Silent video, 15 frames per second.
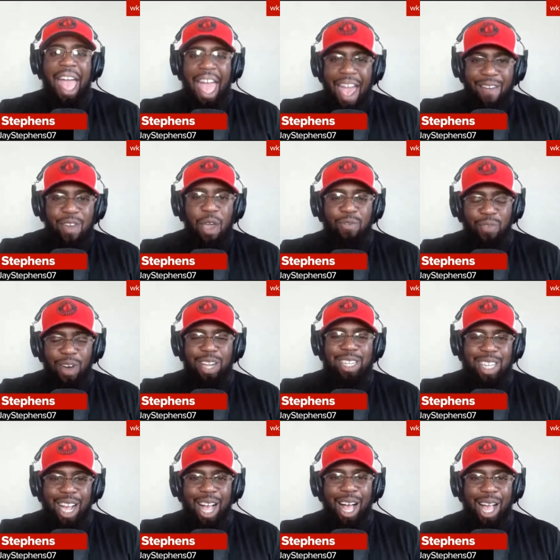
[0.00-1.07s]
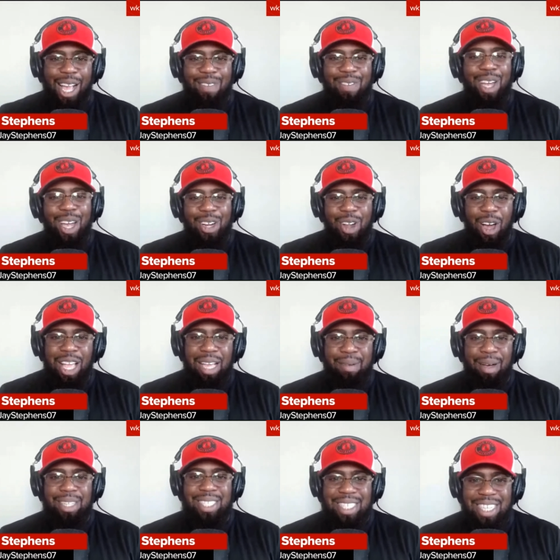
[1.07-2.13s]
have a fun time talking
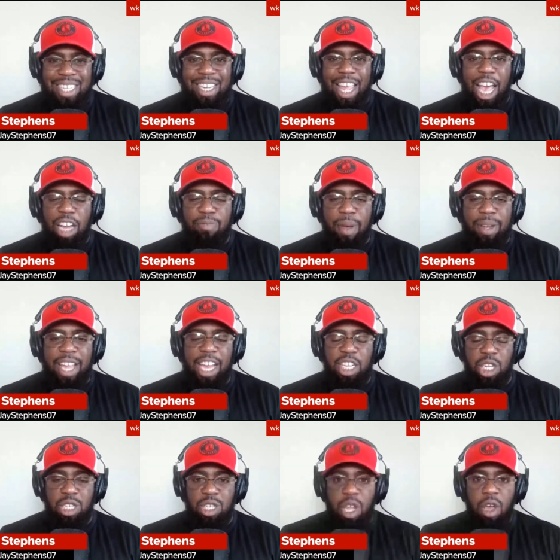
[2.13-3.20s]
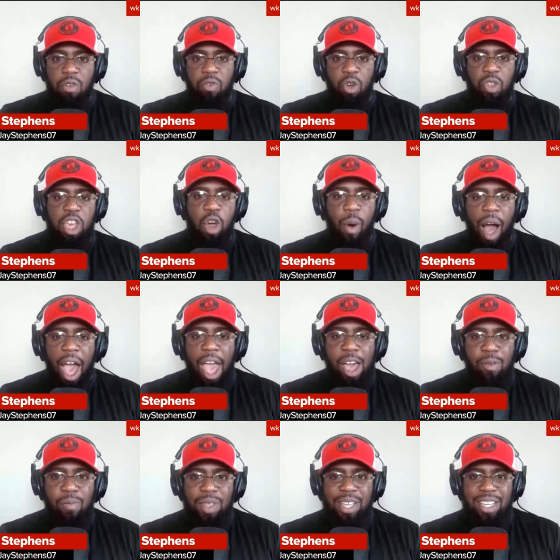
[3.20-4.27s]
about season expectations for the
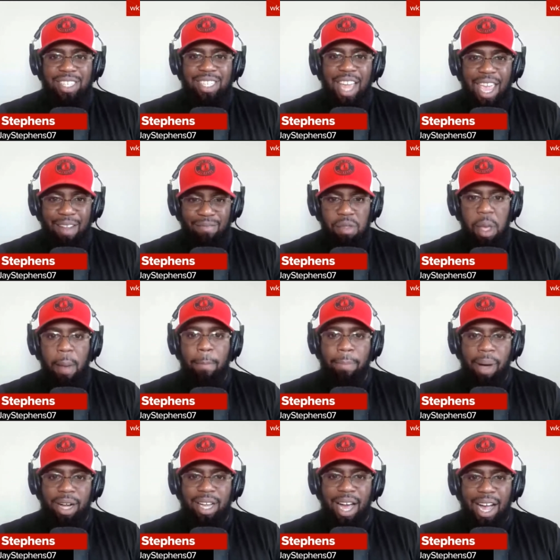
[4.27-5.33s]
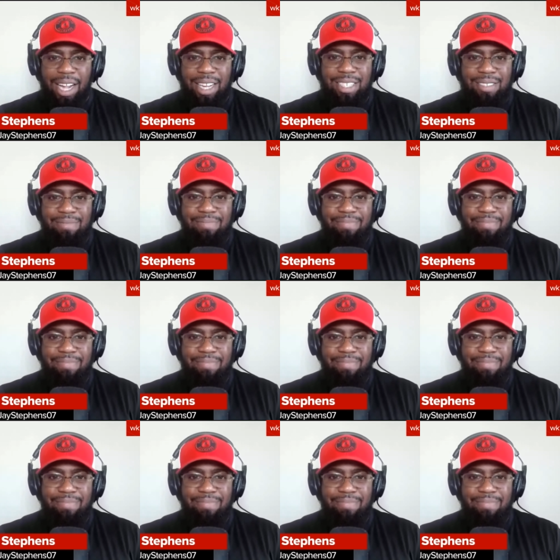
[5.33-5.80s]
Ohio State Buckeyes.